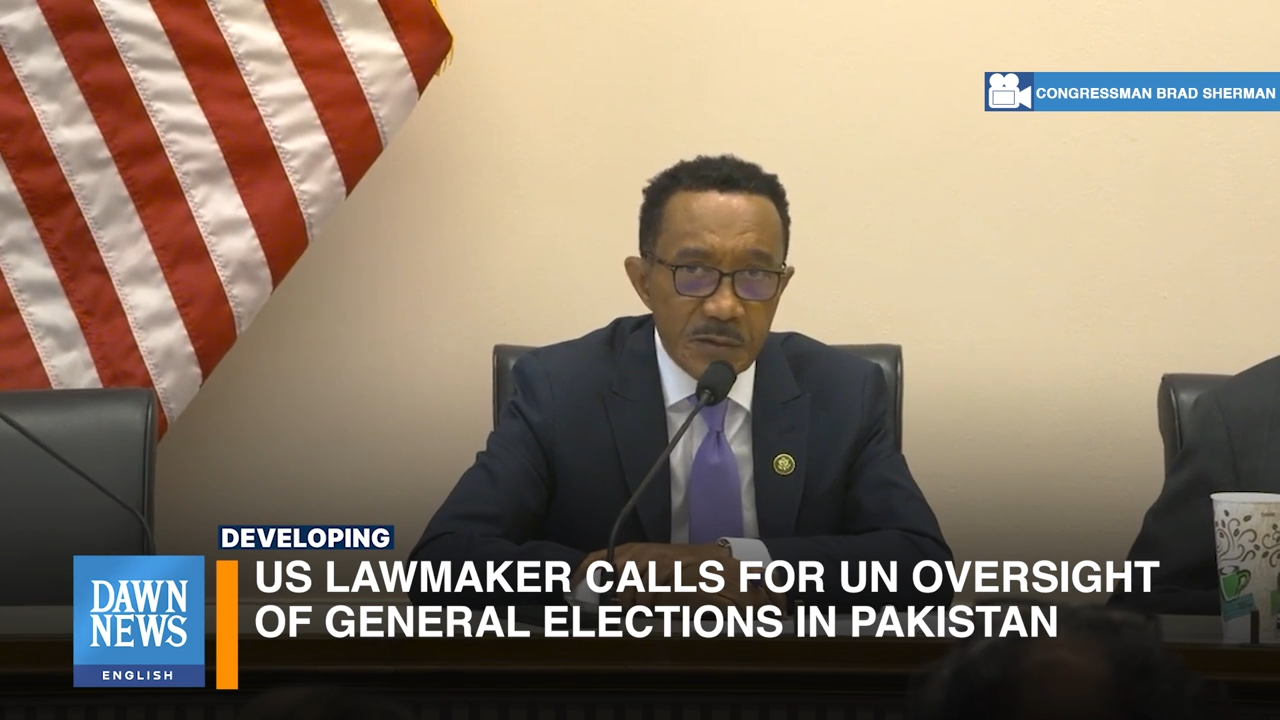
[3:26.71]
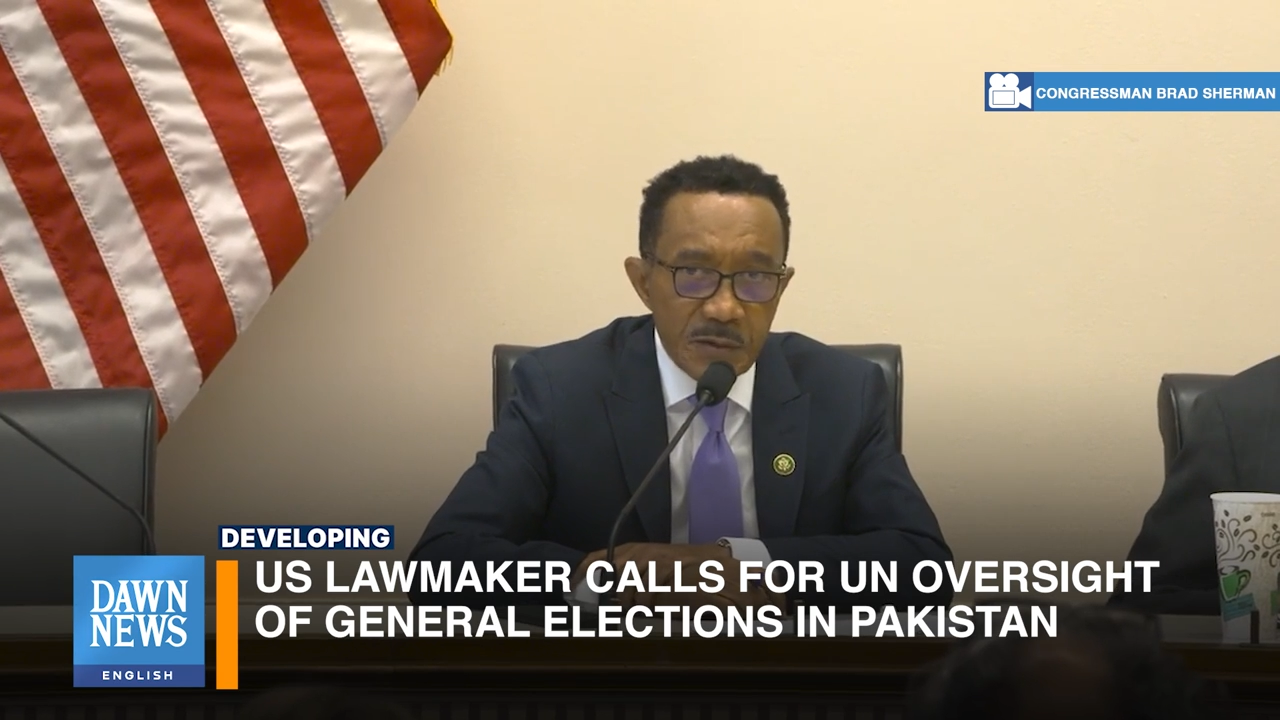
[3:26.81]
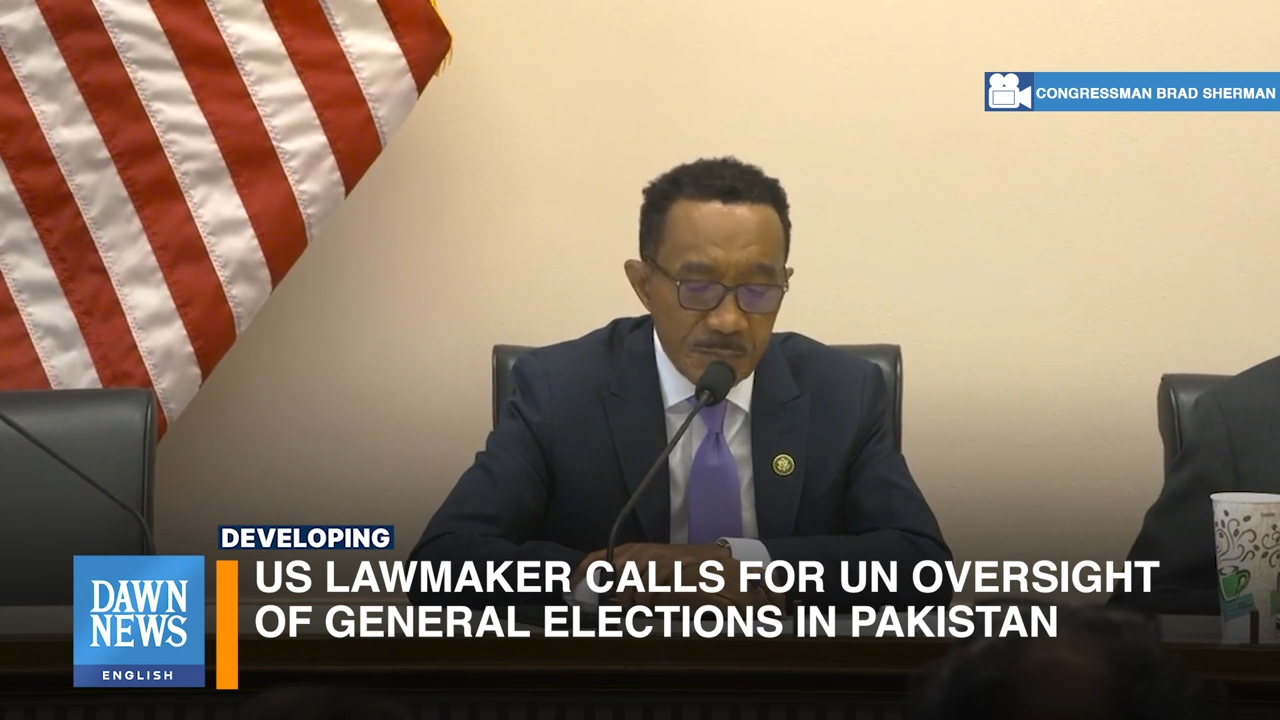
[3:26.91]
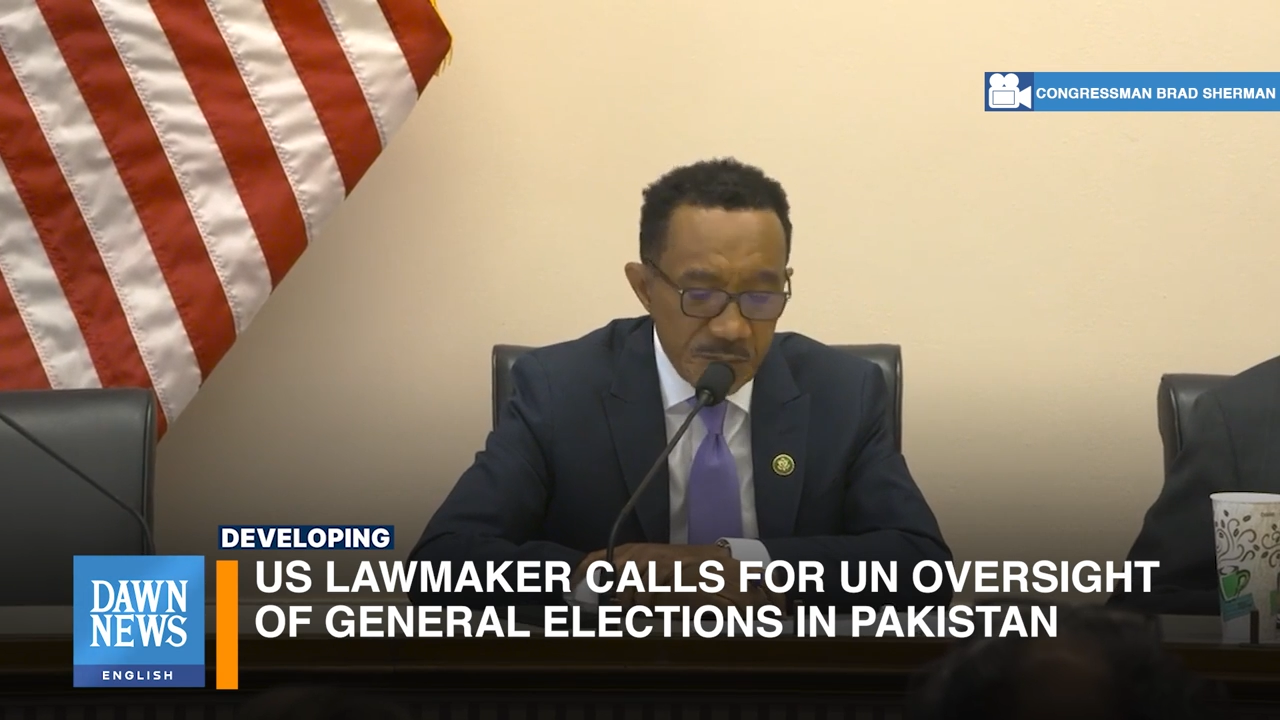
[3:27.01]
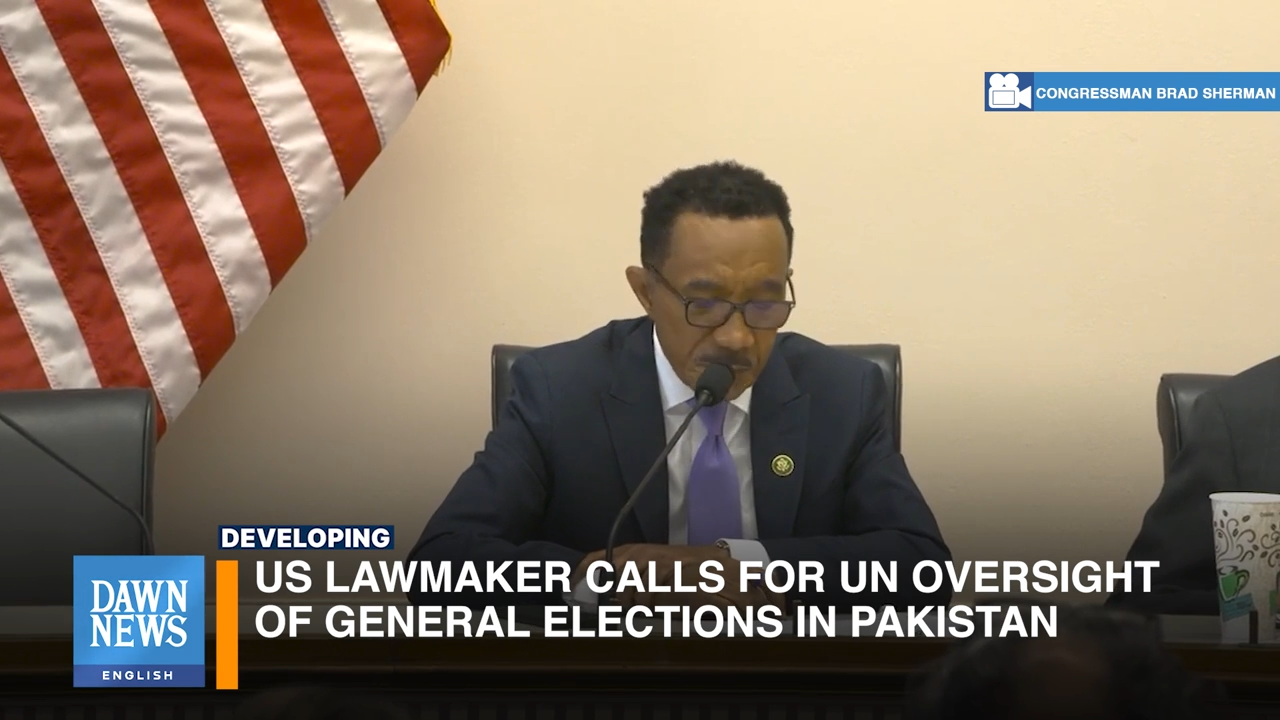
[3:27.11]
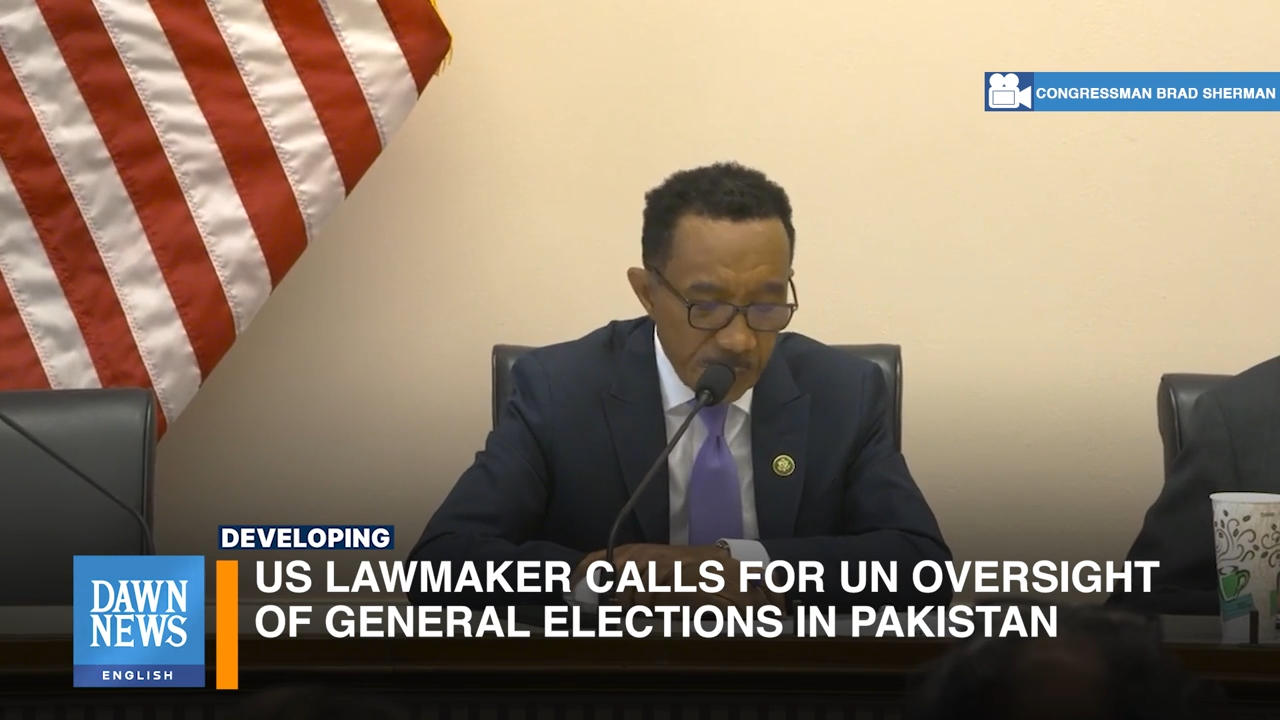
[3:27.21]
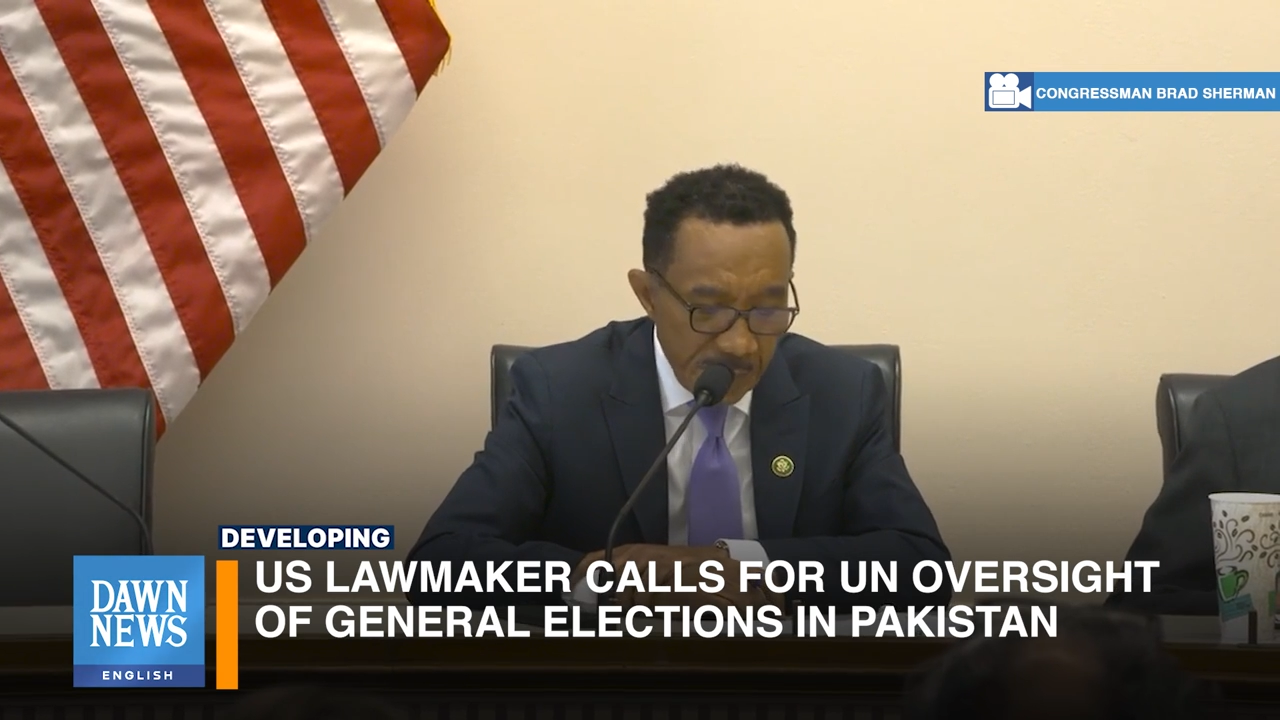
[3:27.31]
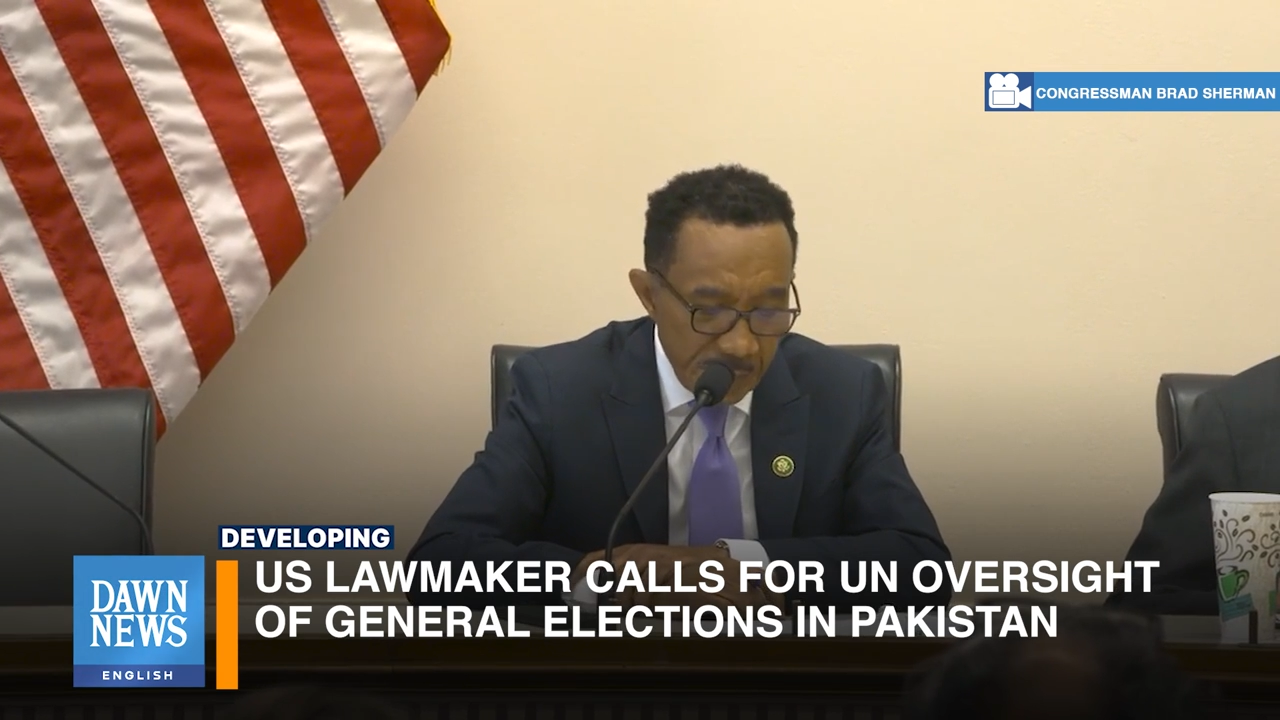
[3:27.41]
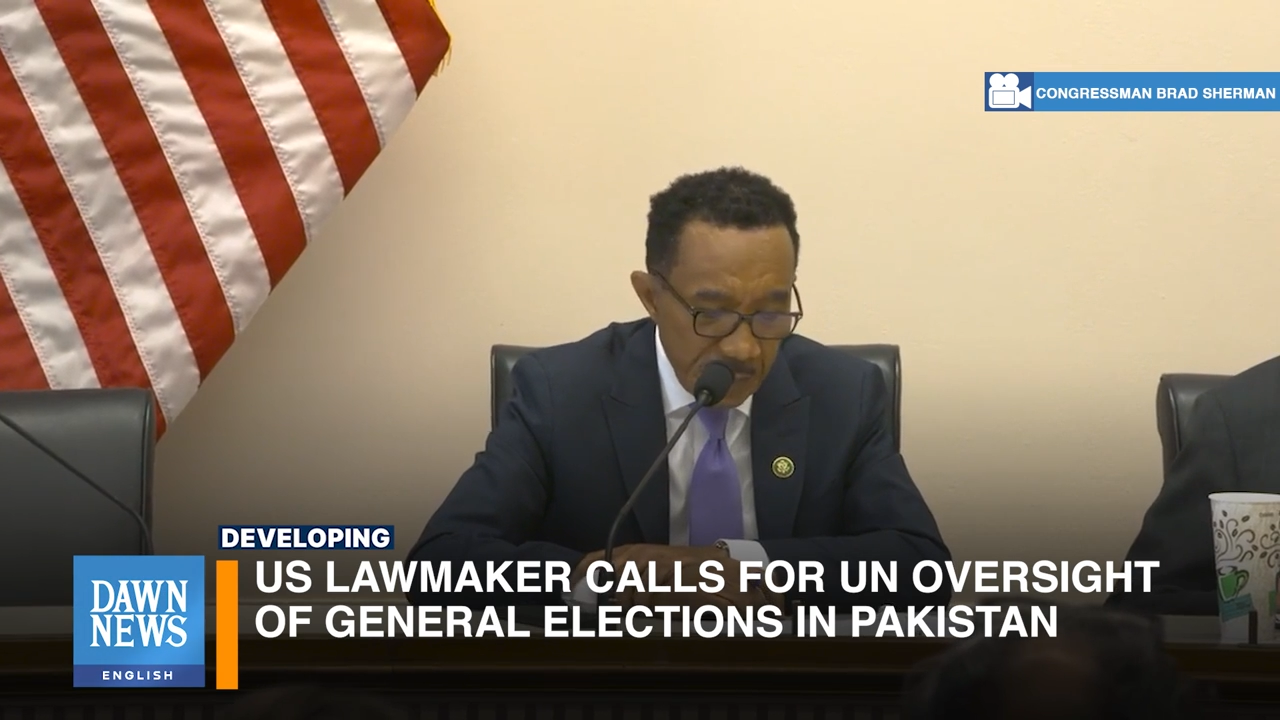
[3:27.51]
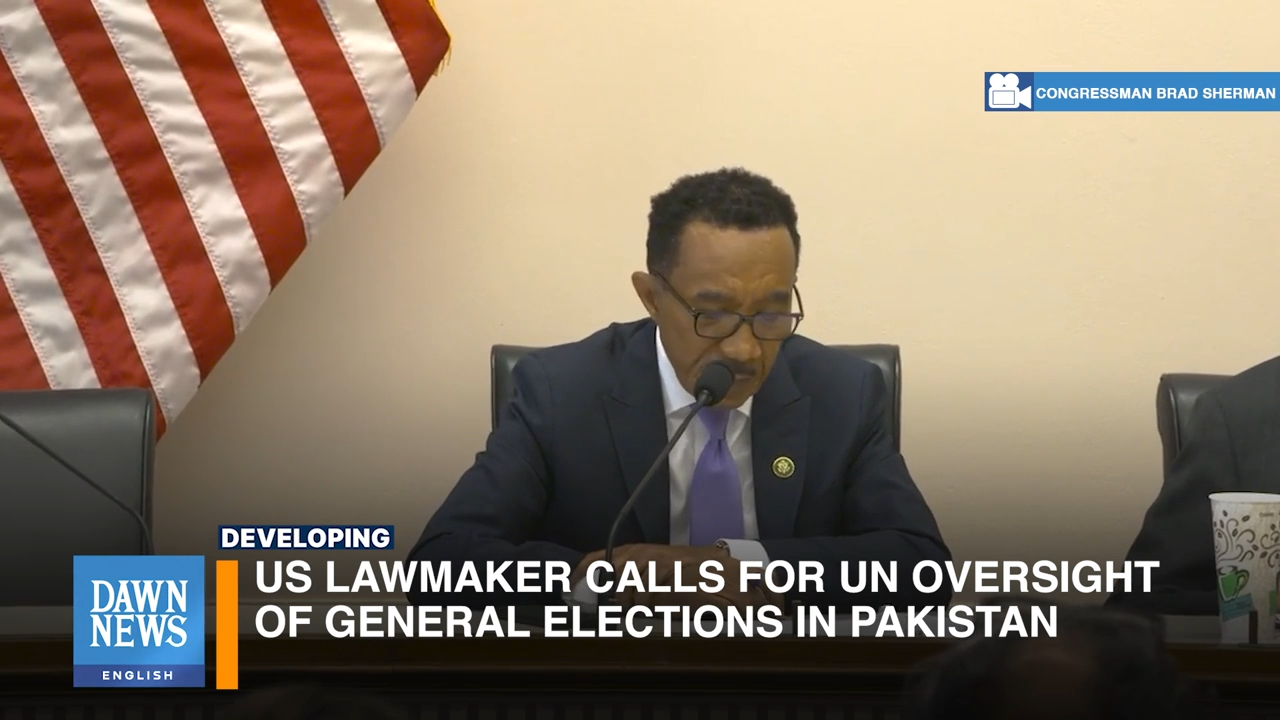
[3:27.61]
are going to be
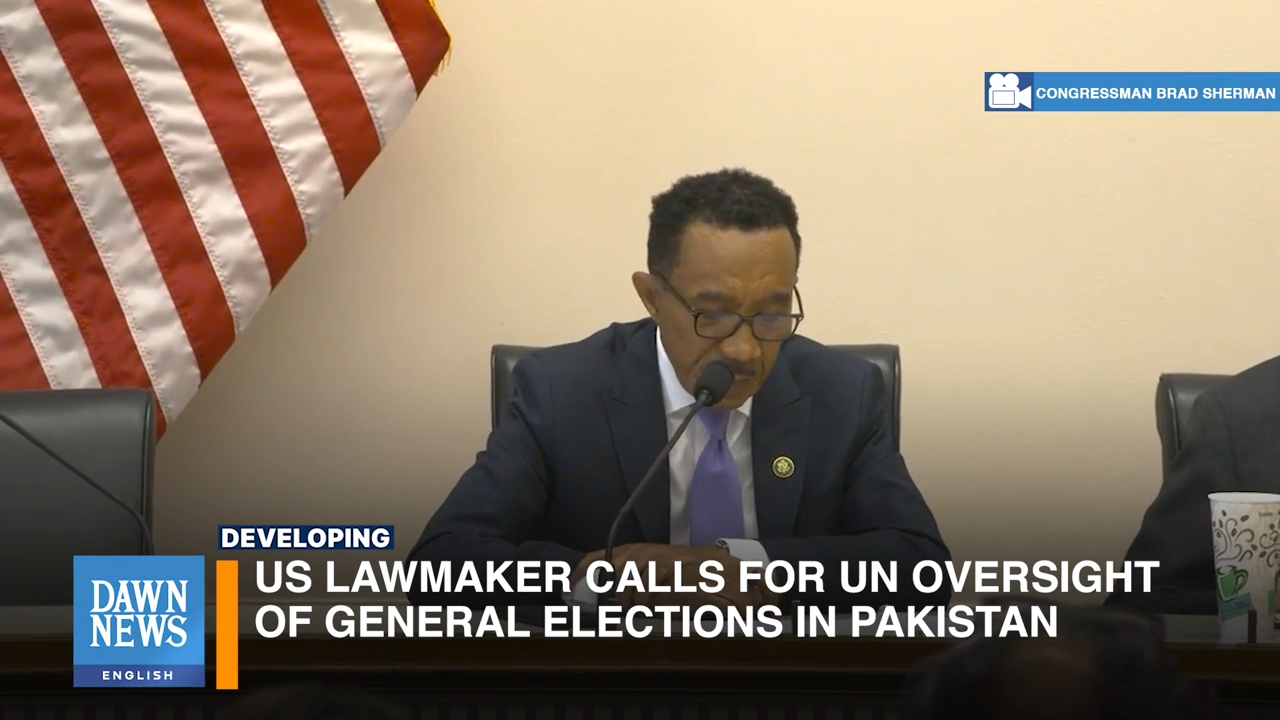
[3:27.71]
spent